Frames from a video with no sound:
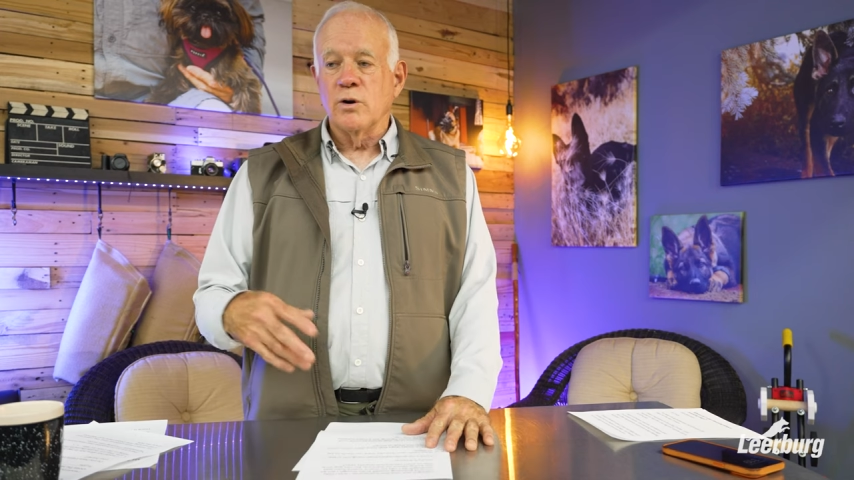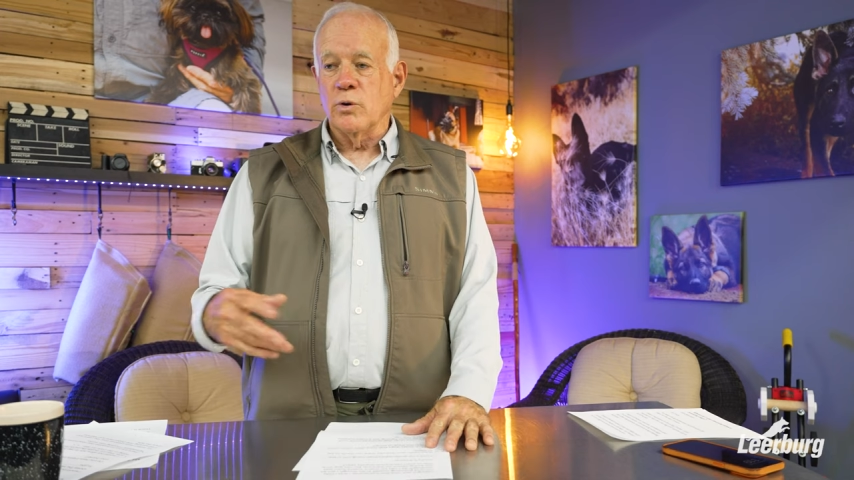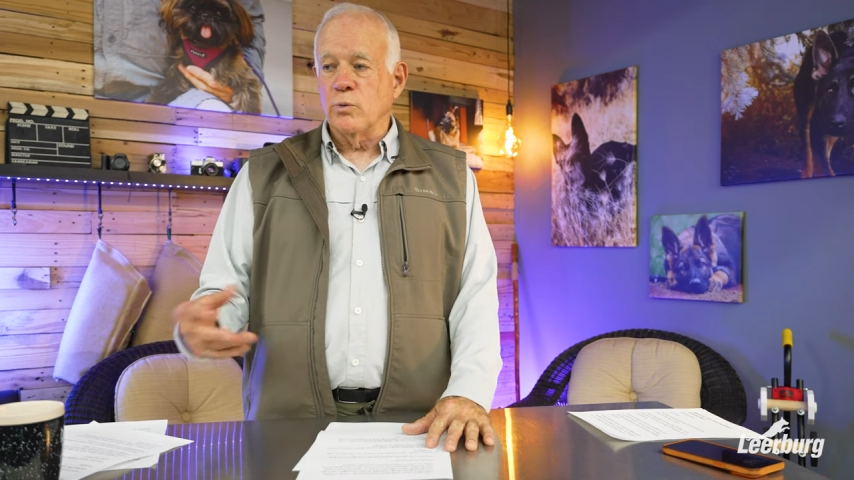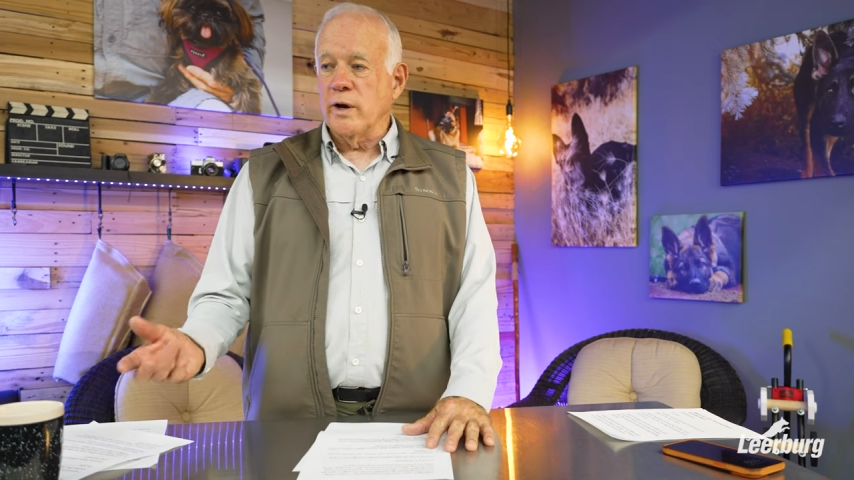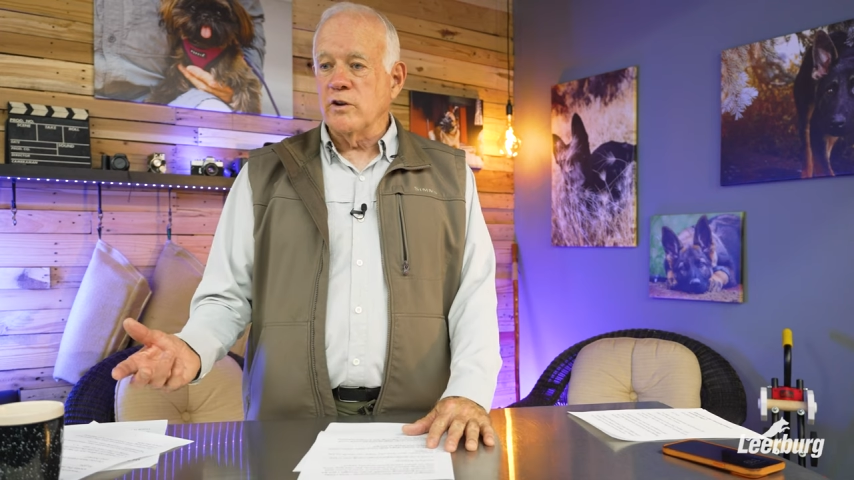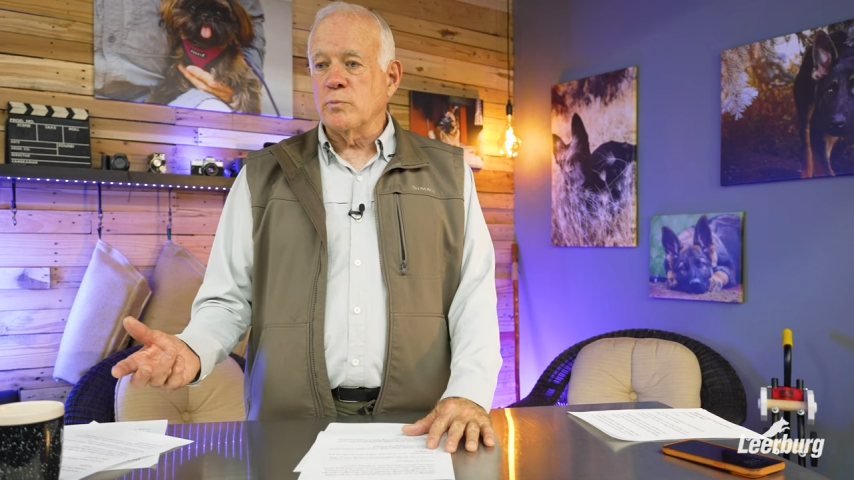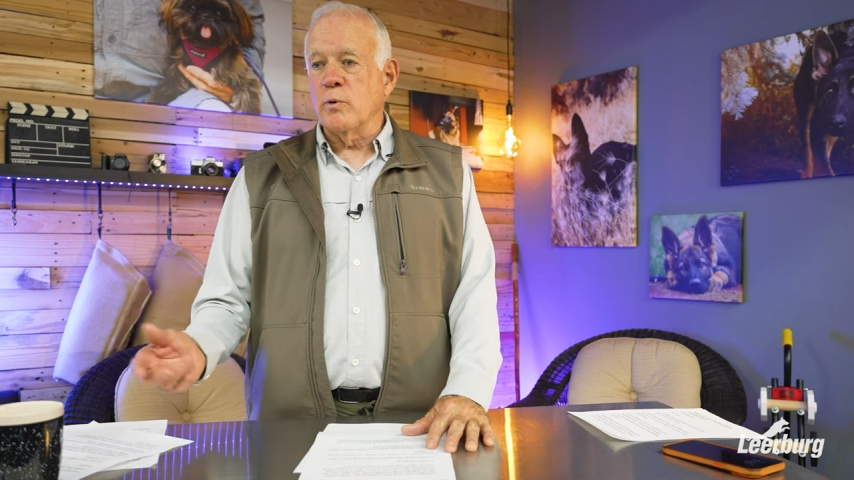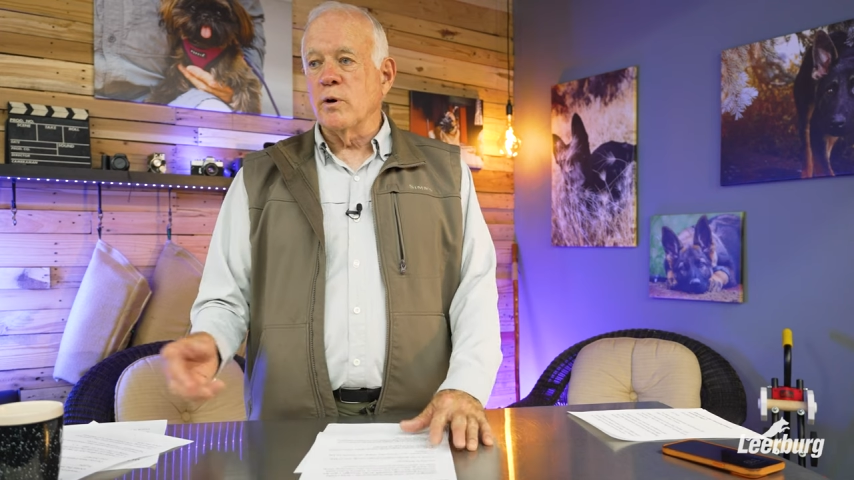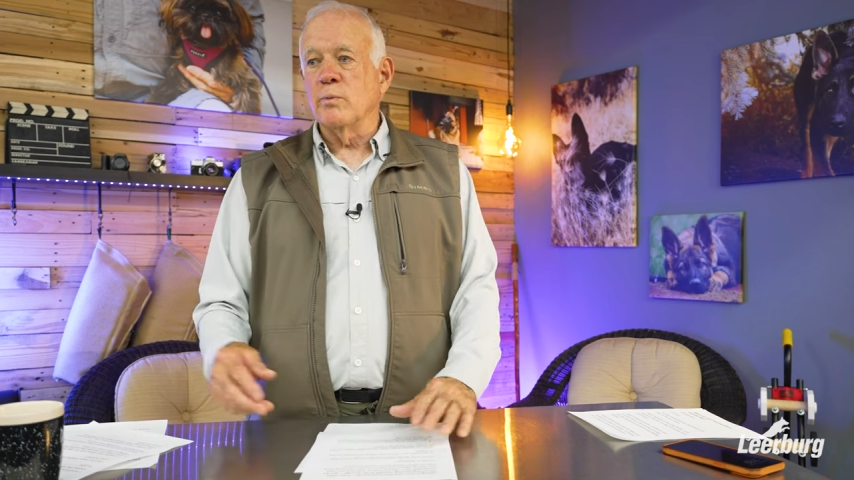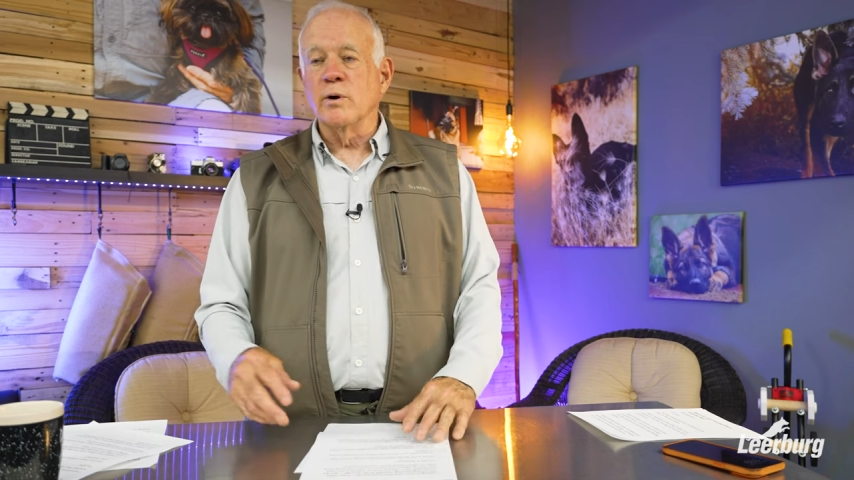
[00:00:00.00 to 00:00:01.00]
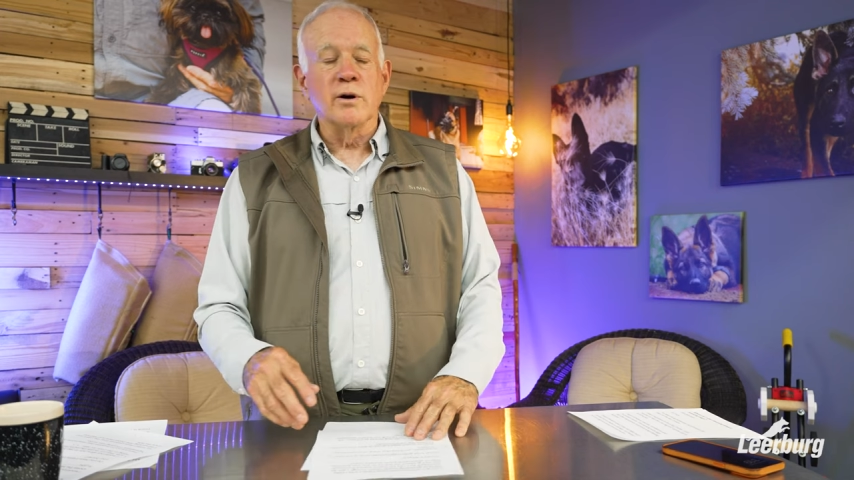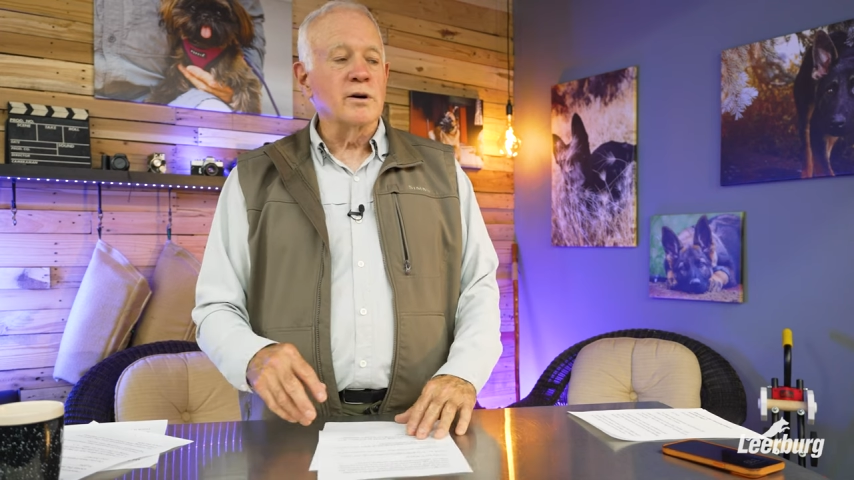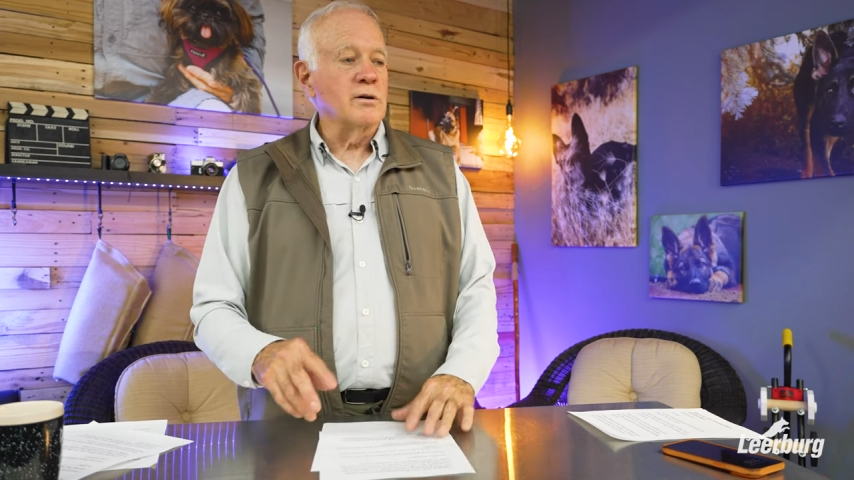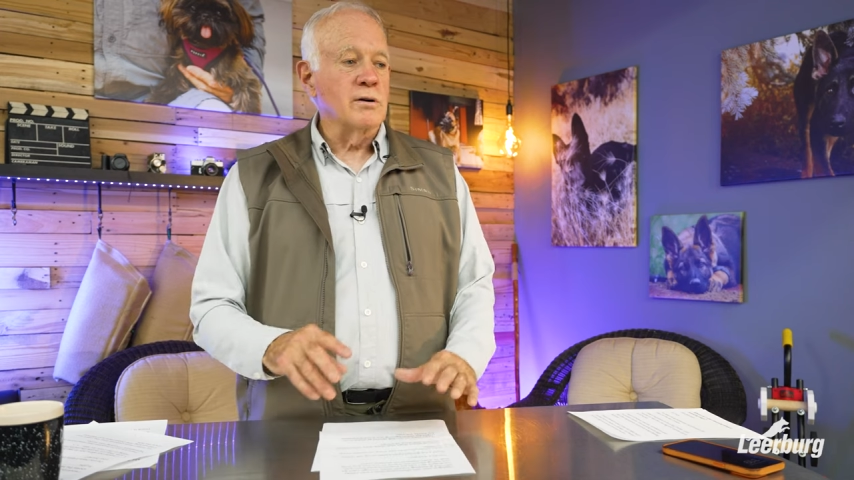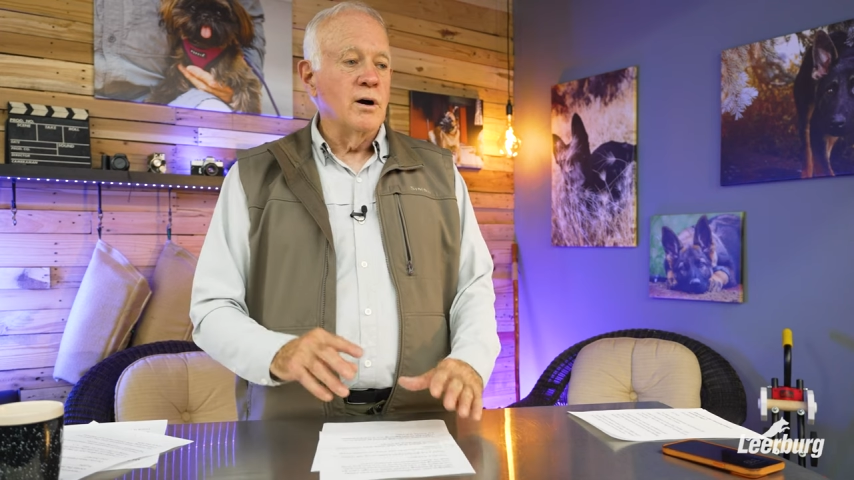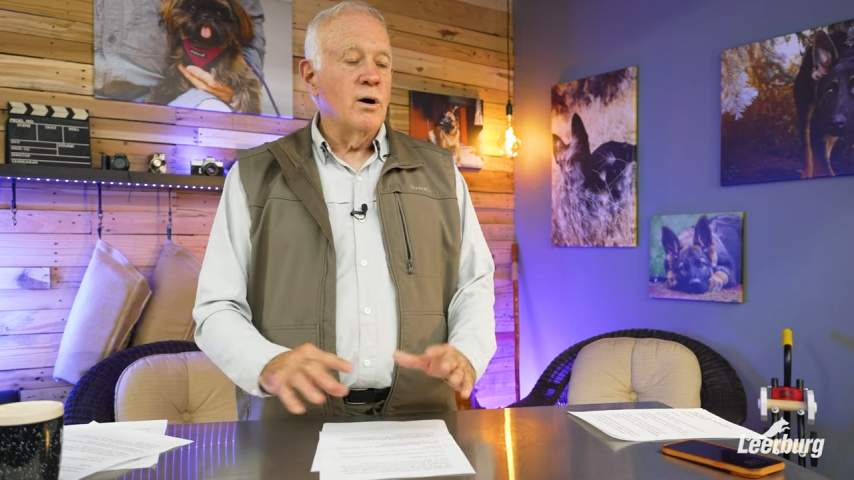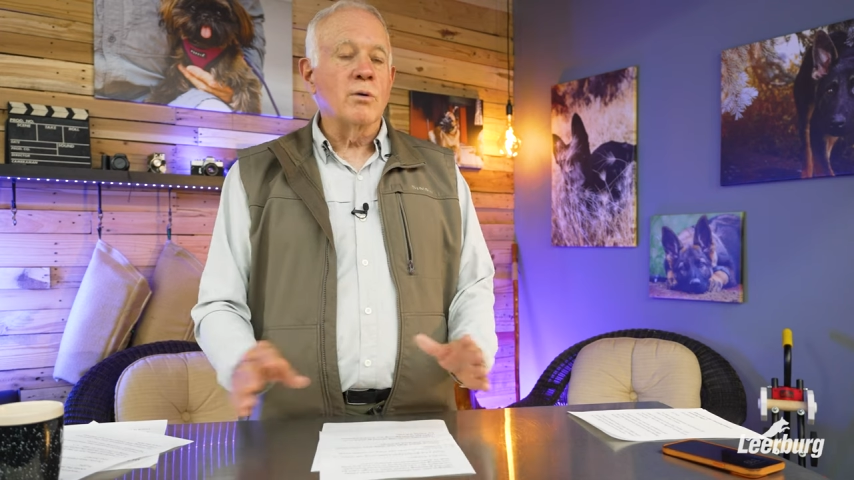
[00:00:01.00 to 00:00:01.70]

ring sport work or